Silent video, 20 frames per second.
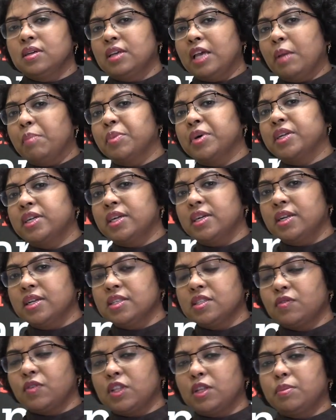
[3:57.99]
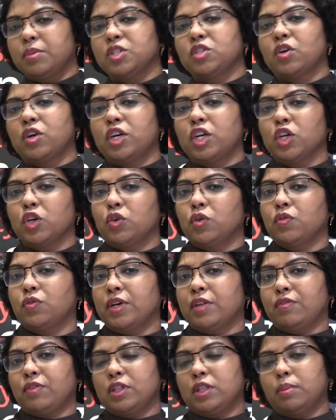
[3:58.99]
embeddedness for the majority group.
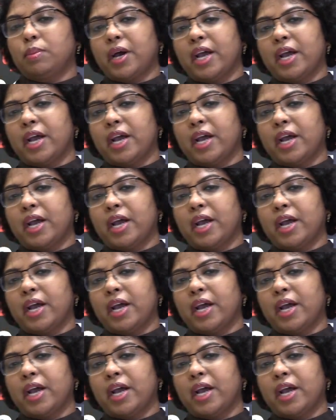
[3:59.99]
For the